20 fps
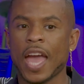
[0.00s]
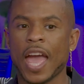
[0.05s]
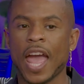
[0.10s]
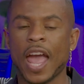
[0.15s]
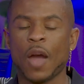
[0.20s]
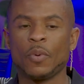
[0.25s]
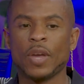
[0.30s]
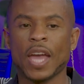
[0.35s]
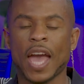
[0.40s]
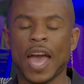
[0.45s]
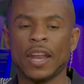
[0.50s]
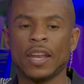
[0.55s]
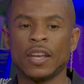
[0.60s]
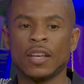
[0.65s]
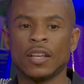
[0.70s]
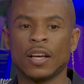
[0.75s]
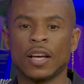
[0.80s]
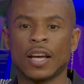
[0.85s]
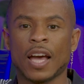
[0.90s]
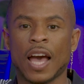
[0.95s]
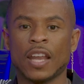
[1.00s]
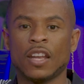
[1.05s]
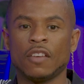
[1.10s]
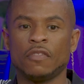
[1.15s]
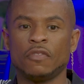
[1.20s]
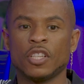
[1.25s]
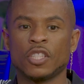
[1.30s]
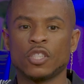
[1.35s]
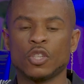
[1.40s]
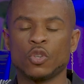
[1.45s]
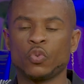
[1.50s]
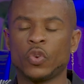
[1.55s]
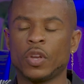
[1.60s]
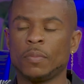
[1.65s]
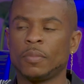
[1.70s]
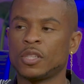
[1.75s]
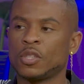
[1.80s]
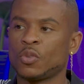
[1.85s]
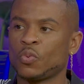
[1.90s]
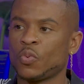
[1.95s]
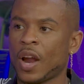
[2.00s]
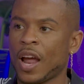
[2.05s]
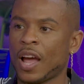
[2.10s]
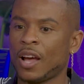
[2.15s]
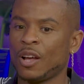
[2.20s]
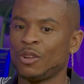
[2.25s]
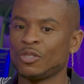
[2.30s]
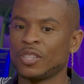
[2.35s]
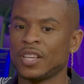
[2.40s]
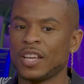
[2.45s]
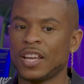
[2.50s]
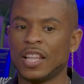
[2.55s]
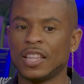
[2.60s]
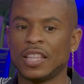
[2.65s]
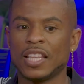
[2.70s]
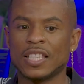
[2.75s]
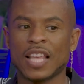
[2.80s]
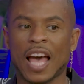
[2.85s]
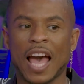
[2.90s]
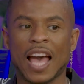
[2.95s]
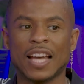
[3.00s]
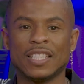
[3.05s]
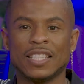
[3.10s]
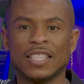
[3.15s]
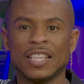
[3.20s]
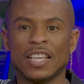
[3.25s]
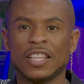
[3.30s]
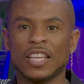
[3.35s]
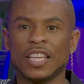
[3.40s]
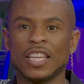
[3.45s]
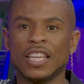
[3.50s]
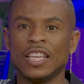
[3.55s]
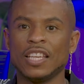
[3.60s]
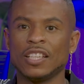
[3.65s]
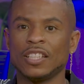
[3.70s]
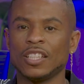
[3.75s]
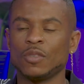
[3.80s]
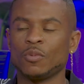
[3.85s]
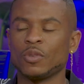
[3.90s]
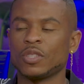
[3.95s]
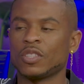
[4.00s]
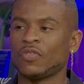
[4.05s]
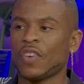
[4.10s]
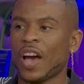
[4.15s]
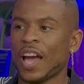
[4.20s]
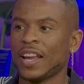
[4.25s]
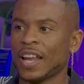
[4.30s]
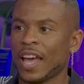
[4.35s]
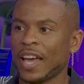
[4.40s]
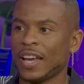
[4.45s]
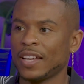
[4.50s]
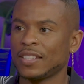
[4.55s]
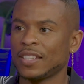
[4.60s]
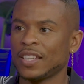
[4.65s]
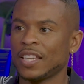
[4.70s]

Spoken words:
And we had a kind of disagreement around this idea that healing was finite.